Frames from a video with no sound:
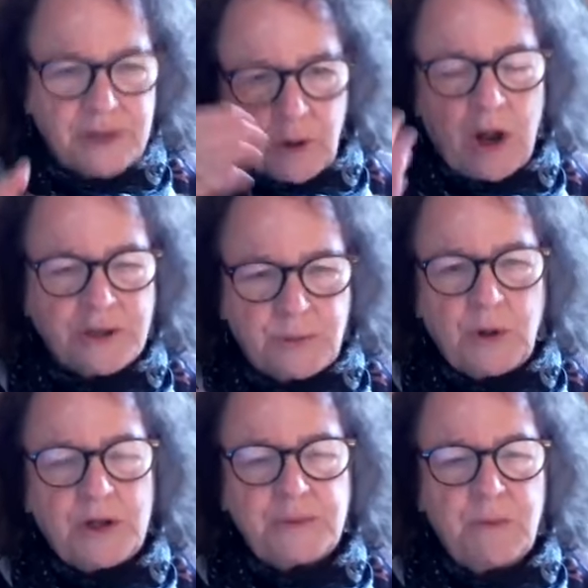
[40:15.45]

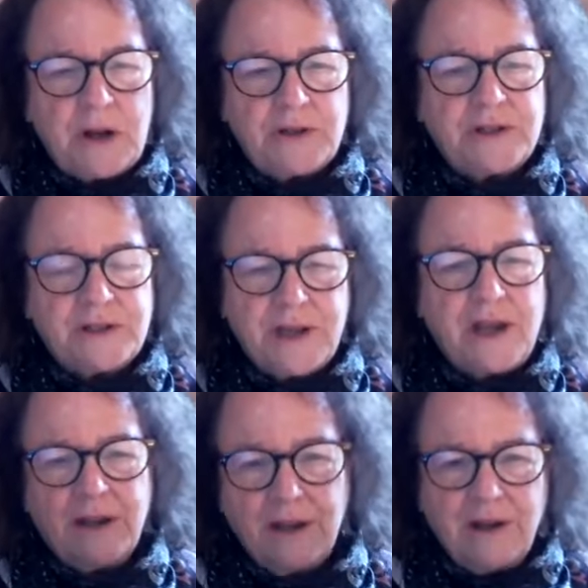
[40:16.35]
prospered as much as,
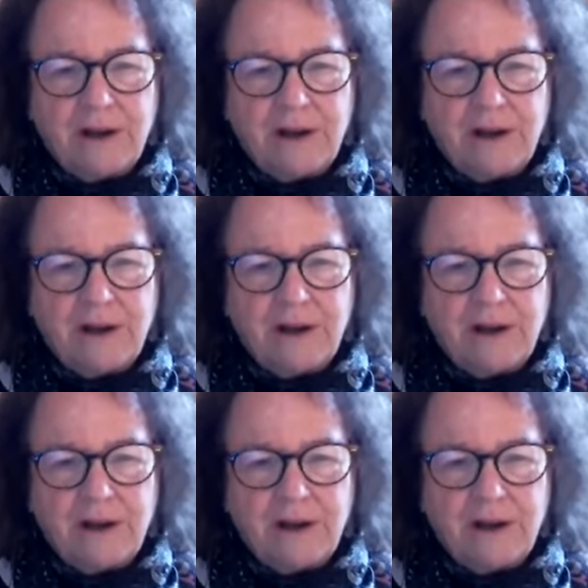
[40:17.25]
say,